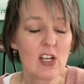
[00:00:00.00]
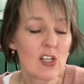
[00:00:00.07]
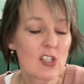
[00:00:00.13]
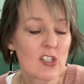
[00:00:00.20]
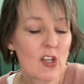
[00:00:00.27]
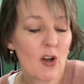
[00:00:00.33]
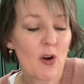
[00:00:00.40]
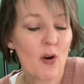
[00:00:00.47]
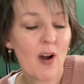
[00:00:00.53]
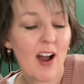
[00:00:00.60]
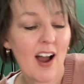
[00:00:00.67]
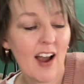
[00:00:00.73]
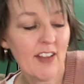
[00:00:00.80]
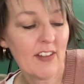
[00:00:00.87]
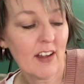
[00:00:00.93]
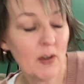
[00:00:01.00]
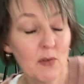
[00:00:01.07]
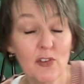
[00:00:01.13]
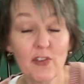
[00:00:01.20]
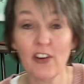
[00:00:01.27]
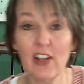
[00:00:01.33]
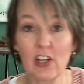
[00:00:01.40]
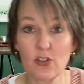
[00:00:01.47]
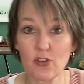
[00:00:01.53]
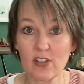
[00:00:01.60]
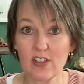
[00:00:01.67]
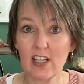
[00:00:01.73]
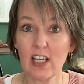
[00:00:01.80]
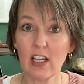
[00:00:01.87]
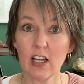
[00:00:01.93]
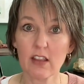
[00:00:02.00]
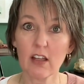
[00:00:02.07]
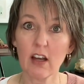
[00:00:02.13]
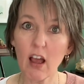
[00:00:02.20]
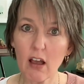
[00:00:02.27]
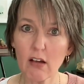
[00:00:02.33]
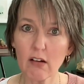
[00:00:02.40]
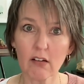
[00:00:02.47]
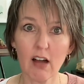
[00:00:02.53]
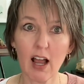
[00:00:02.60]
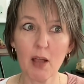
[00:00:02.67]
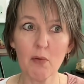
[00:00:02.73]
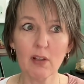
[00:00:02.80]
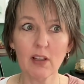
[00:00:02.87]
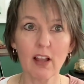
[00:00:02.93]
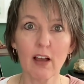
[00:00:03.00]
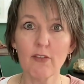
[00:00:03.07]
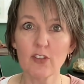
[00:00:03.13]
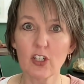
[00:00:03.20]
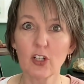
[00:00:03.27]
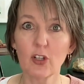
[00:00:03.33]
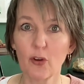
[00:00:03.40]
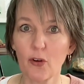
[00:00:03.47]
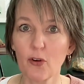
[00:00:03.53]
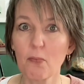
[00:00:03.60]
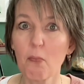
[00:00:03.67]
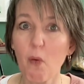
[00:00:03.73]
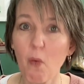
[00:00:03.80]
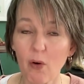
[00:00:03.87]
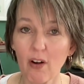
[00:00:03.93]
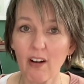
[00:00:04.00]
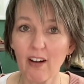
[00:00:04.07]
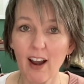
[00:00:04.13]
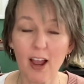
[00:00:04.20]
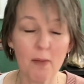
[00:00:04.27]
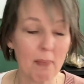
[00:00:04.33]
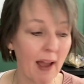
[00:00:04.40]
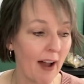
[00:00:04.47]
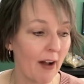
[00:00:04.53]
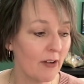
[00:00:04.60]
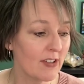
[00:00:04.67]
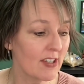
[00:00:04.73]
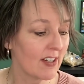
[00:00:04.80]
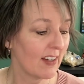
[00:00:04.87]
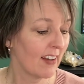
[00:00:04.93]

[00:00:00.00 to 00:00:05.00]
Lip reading: So I thought it was very interesting, and I thought, oh, I would love to learn more about